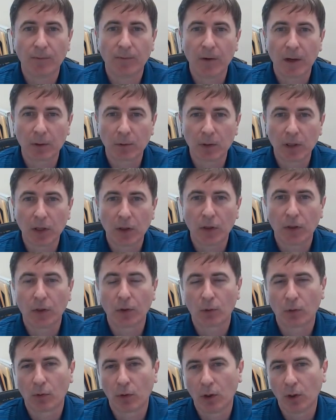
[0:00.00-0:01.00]
very
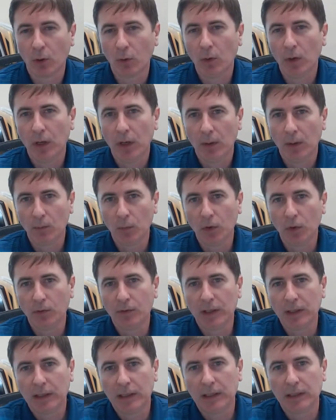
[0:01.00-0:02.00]
thorough
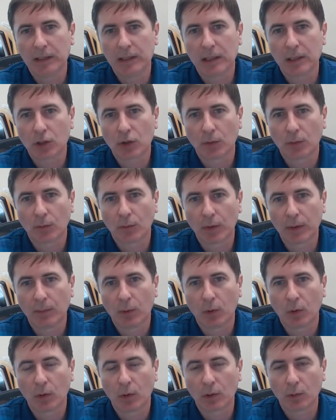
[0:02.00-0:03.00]
move-in condition
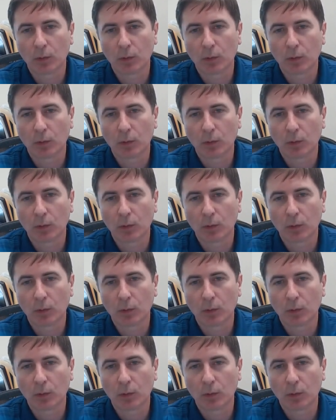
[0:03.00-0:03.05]
report,